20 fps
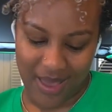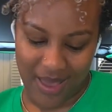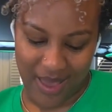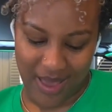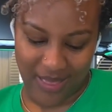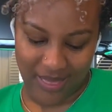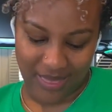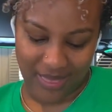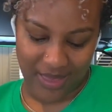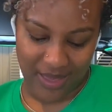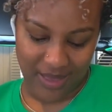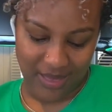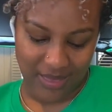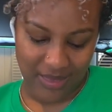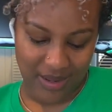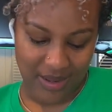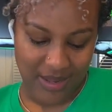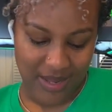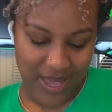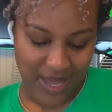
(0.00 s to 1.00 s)
And then the
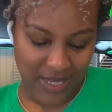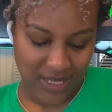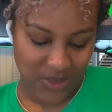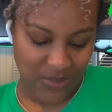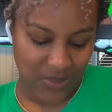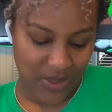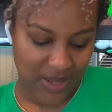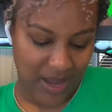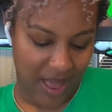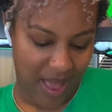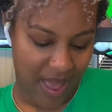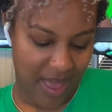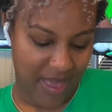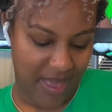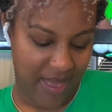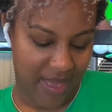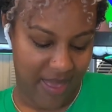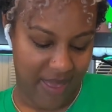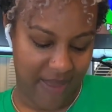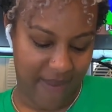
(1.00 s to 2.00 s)
next one I
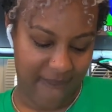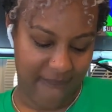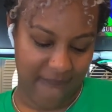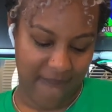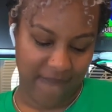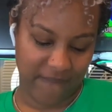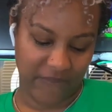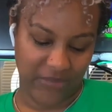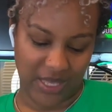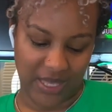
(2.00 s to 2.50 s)
have